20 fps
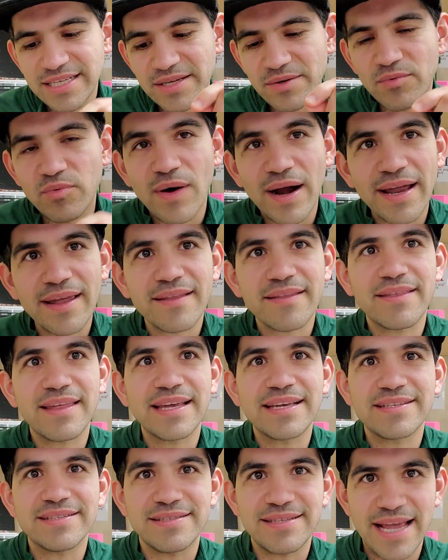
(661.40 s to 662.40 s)
write
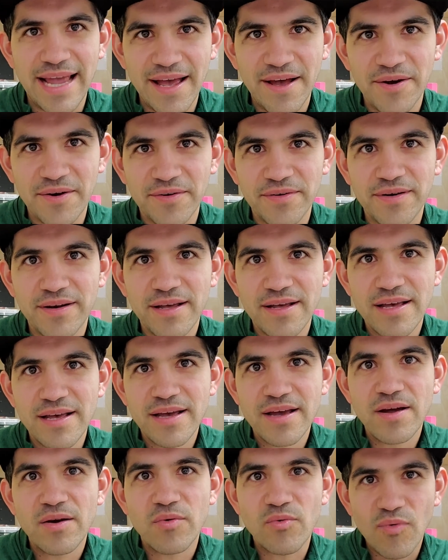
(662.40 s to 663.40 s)
things down.
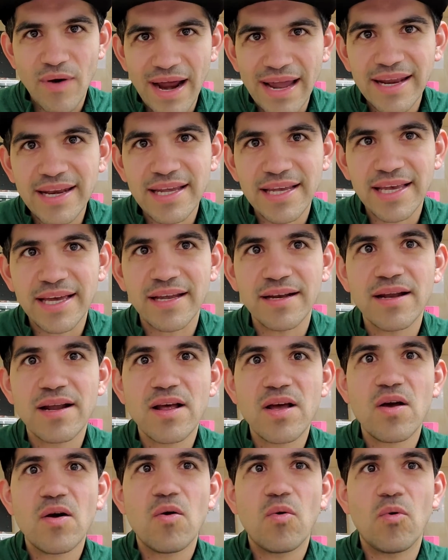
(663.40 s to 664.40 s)
Writing it
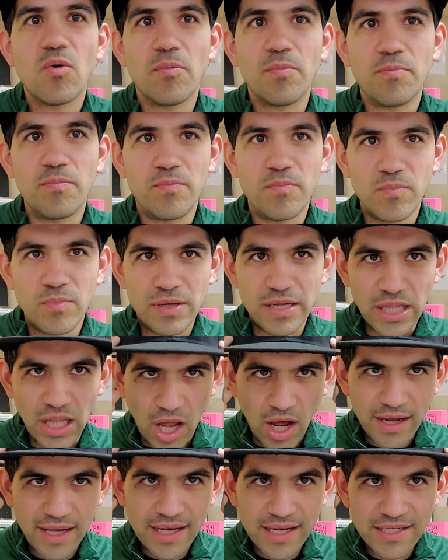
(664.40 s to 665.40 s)
will
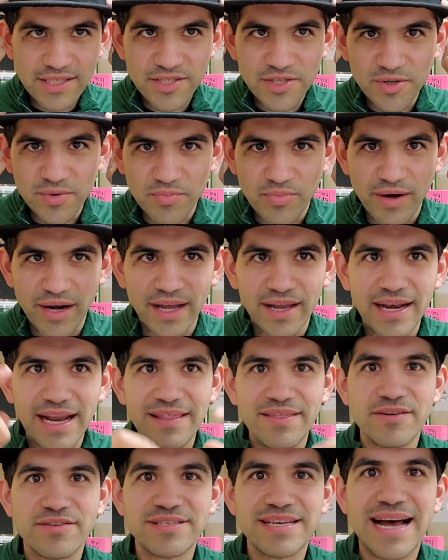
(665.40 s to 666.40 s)
log it into your brain, and
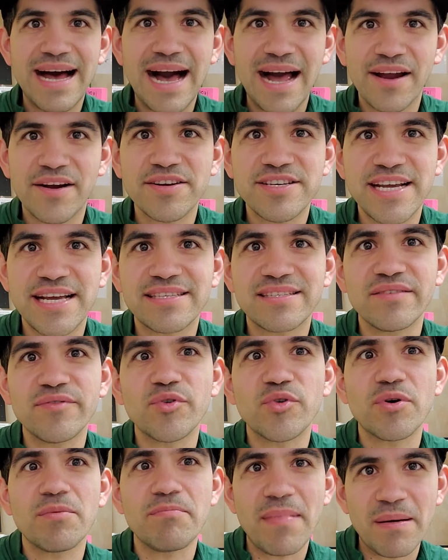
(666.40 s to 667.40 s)
there's a higher chance that you're
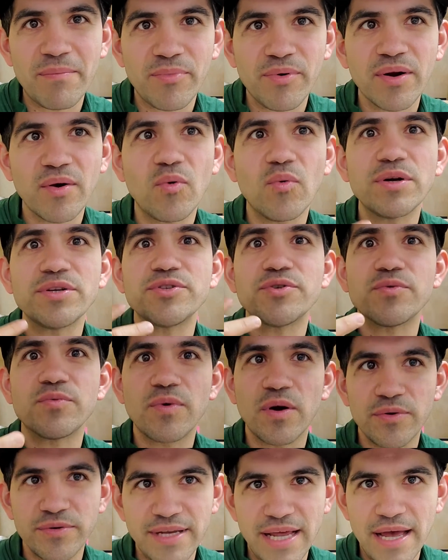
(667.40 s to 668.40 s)
remembering what you
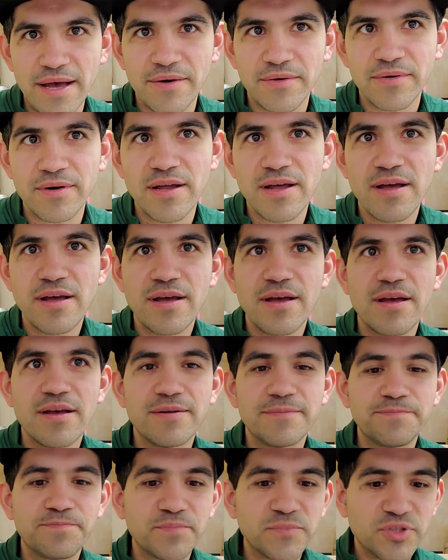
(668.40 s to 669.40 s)
wrote down.
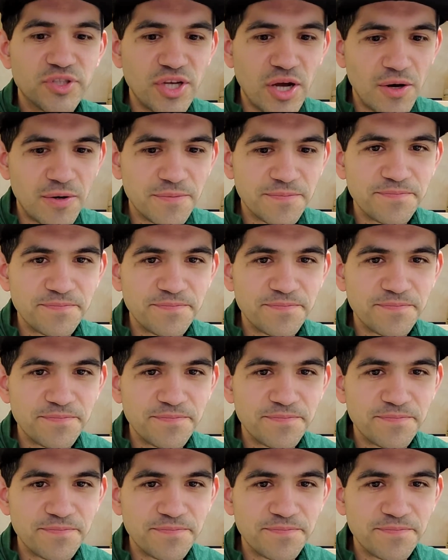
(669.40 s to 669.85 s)
So